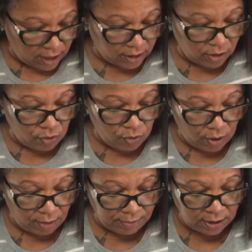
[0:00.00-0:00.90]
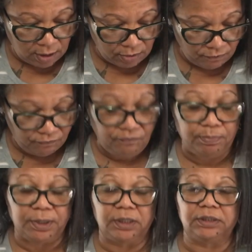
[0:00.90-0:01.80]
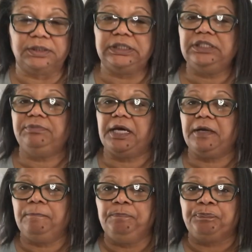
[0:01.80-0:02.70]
and on eBay,